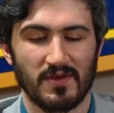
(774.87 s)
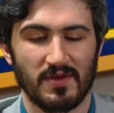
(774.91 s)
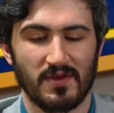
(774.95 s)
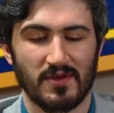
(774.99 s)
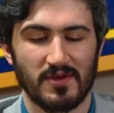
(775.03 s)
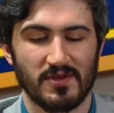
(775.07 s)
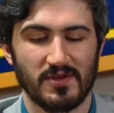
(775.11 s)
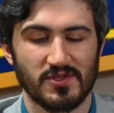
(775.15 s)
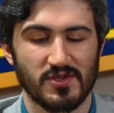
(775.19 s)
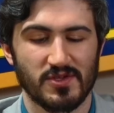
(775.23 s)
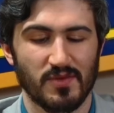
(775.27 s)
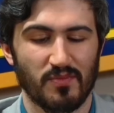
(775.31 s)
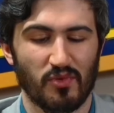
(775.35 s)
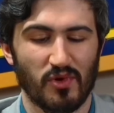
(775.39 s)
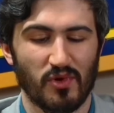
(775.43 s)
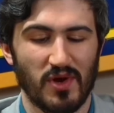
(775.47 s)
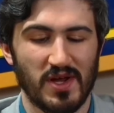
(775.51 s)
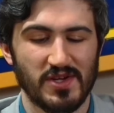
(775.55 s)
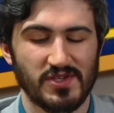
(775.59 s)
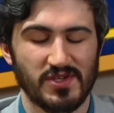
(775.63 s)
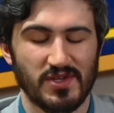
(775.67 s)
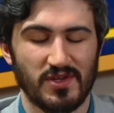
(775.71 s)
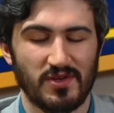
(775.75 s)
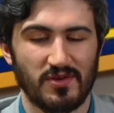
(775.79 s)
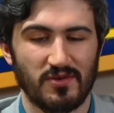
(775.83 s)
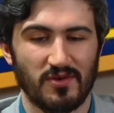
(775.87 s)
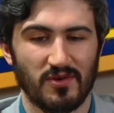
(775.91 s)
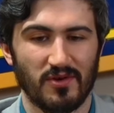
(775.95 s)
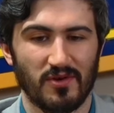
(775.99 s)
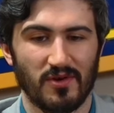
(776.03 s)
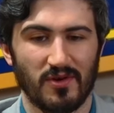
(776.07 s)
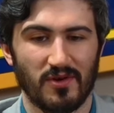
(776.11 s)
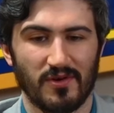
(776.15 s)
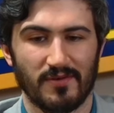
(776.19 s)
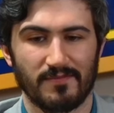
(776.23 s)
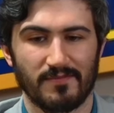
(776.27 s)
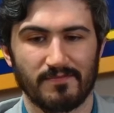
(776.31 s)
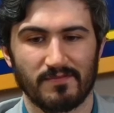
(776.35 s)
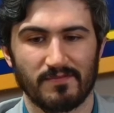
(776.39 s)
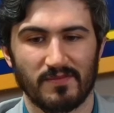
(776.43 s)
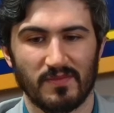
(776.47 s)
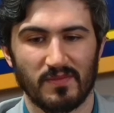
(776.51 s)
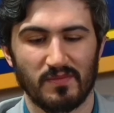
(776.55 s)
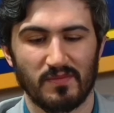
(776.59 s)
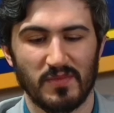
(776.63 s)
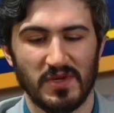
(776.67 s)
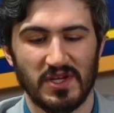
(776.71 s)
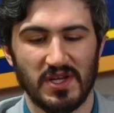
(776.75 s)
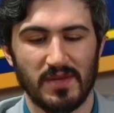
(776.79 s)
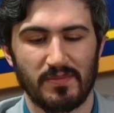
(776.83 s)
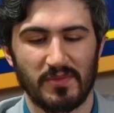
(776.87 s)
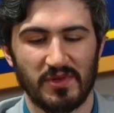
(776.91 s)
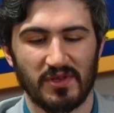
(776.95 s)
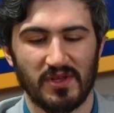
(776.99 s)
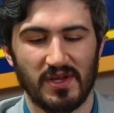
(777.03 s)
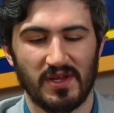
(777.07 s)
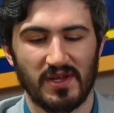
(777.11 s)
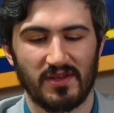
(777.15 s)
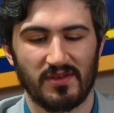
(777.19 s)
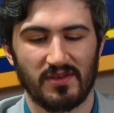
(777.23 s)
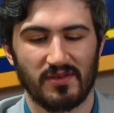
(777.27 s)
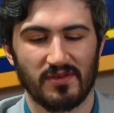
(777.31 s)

suppression or manipulating